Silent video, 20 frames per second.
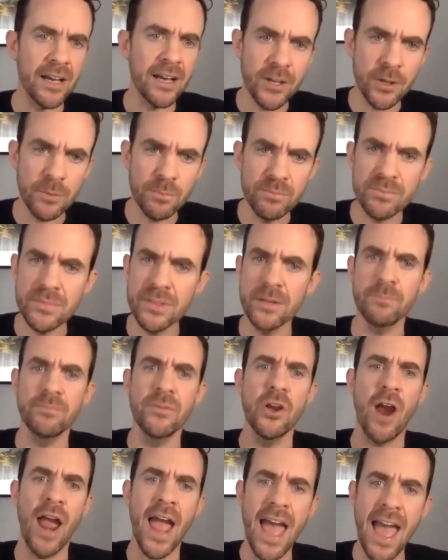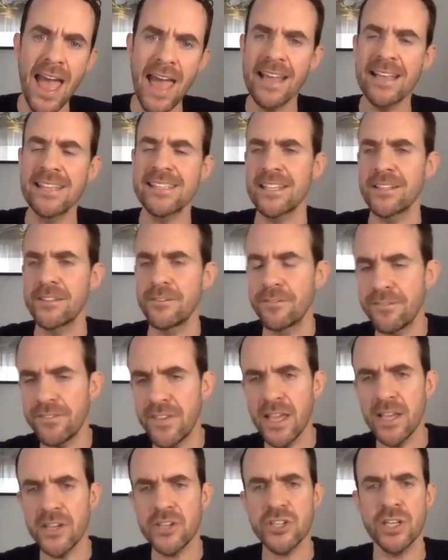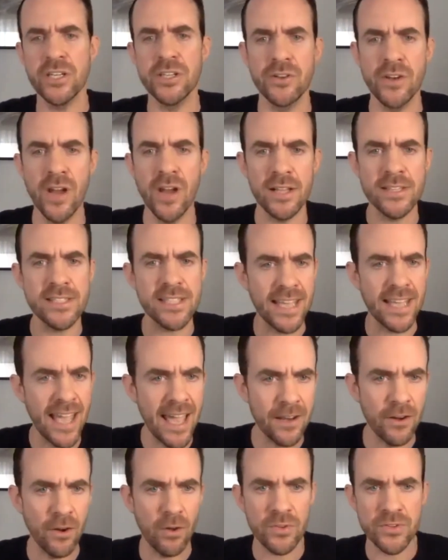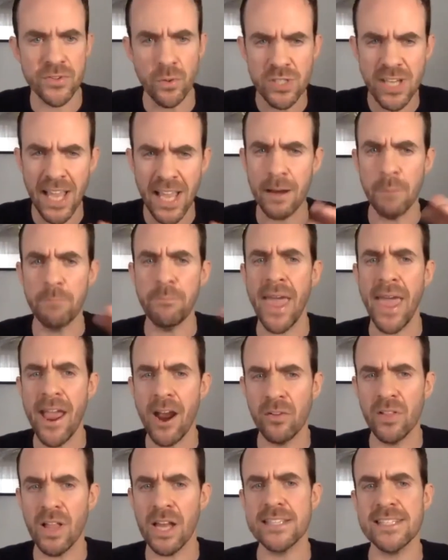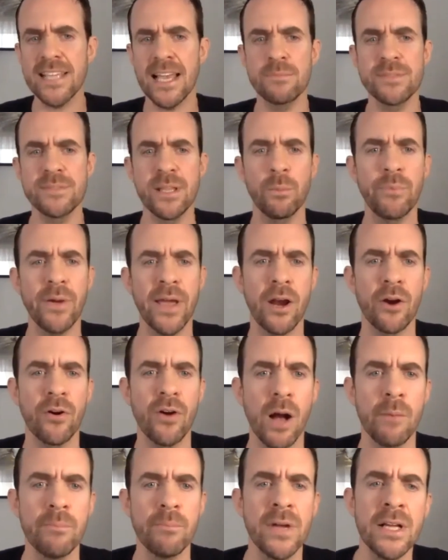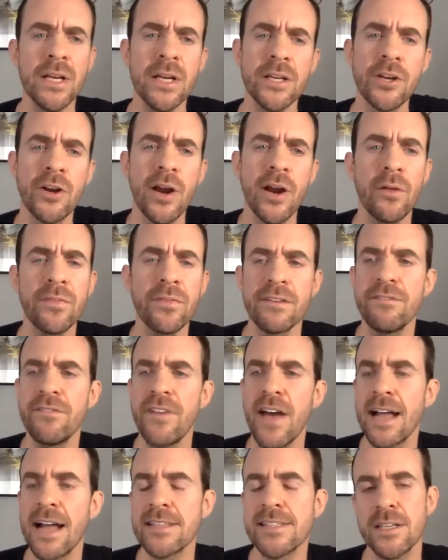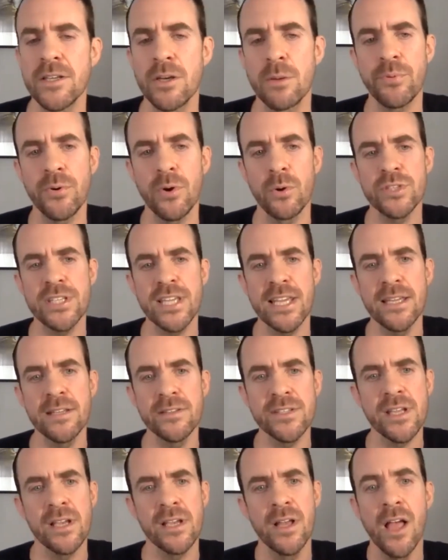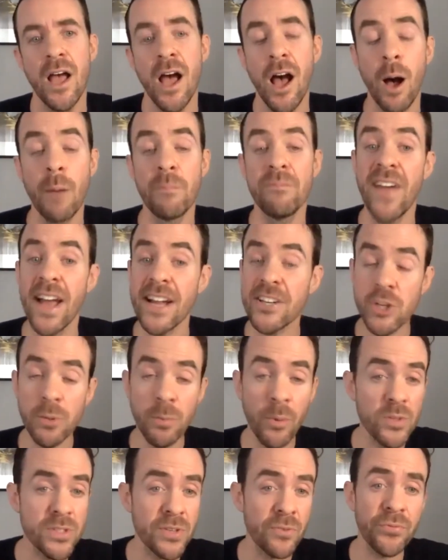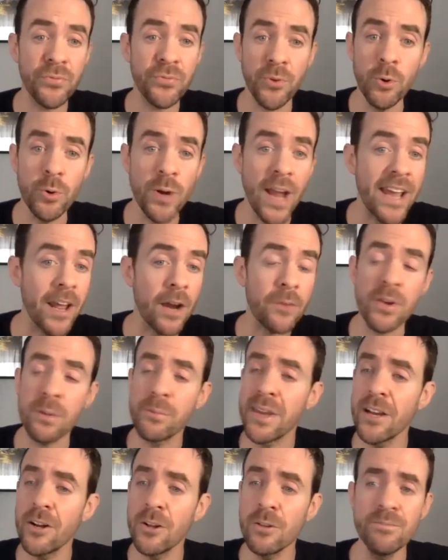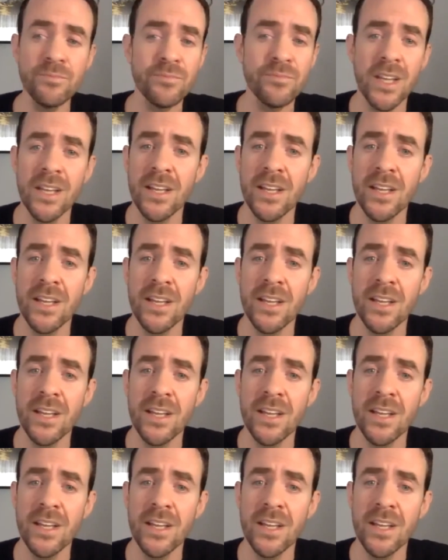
could be your eggs and fish and your nuts. Again, those kind of pair. A lot of times they'll pair up your healthy fats and your proteins. Vegetables and fruit at every meal.